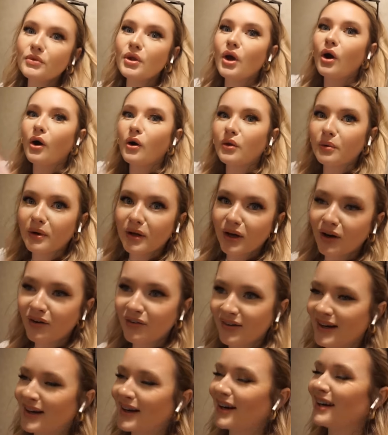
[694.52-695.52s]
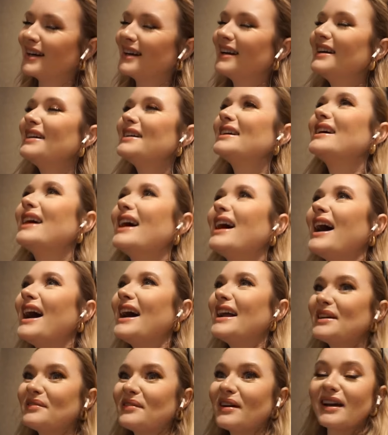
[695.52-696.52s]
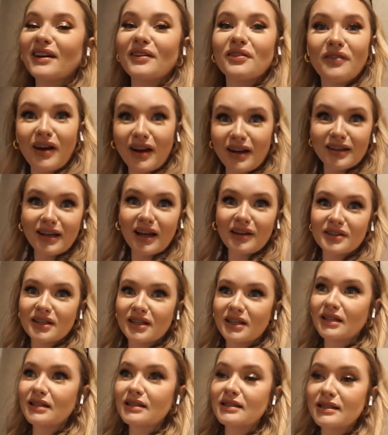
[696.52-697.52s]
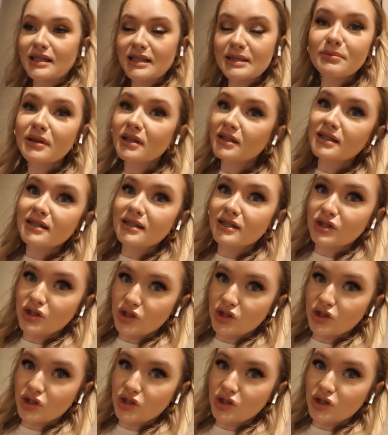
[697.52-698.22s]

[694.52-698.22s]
all the way over here. Anyway, finally got the keys. This place is a